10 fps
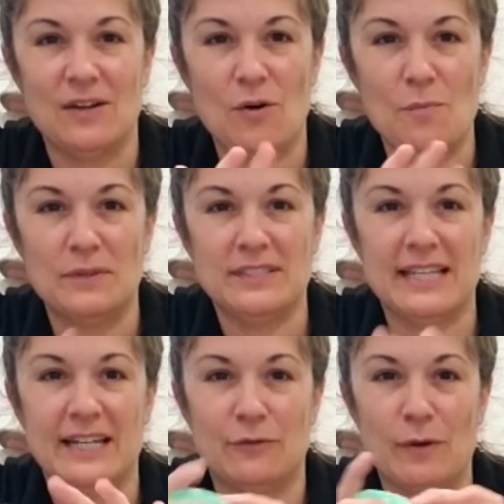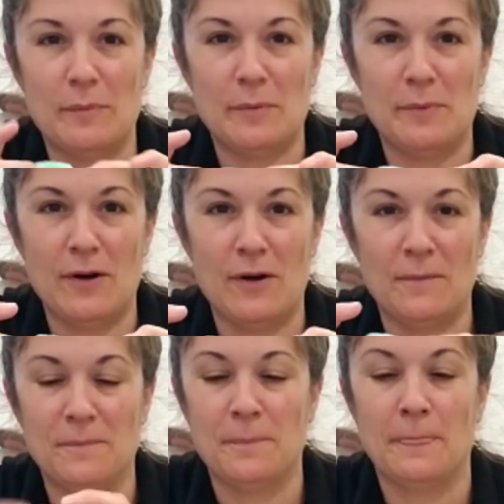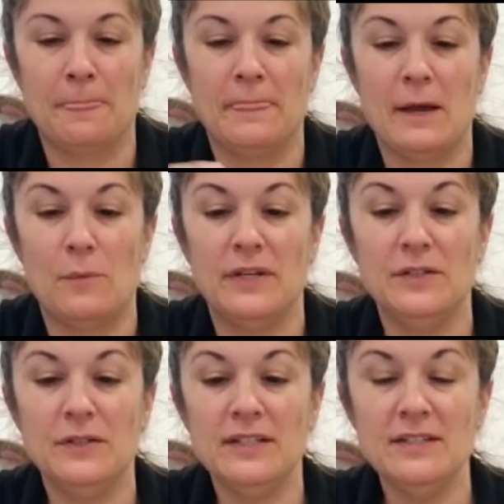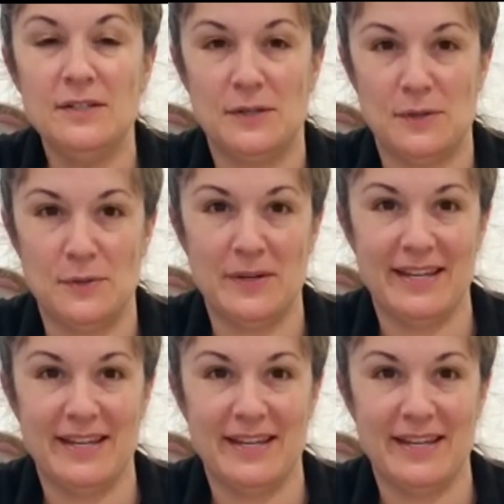almost like a rubber ball. Now what you can do